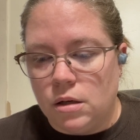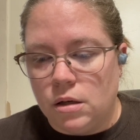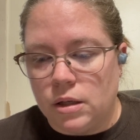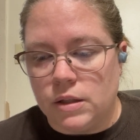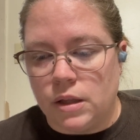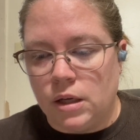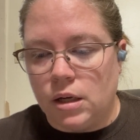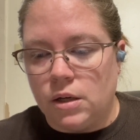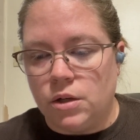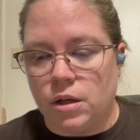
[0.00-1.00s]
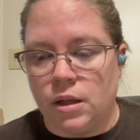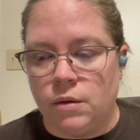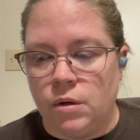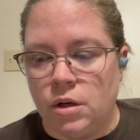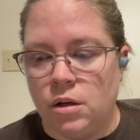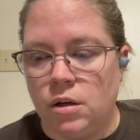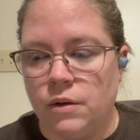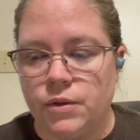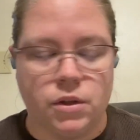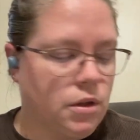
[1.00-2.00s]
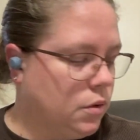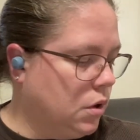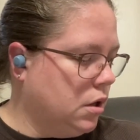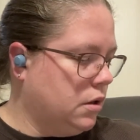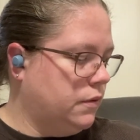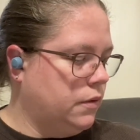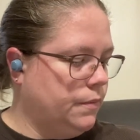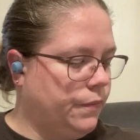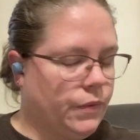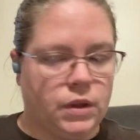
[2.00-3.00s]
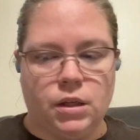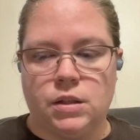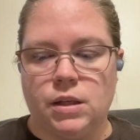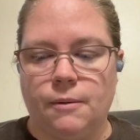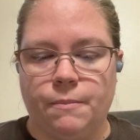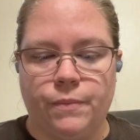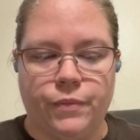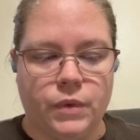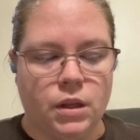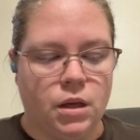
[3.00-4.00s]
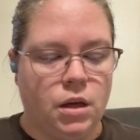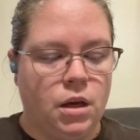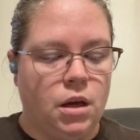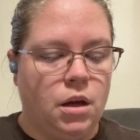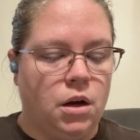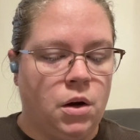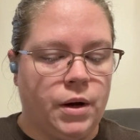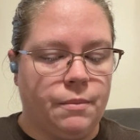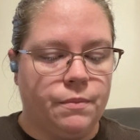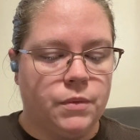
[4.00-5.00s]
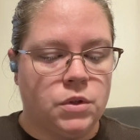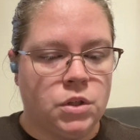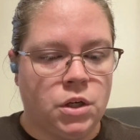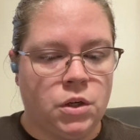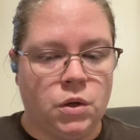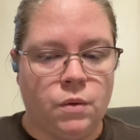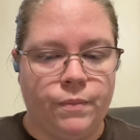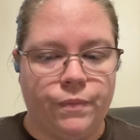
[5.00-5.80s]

Because I think I took that one off, took the corn off. Let's see. Okay, so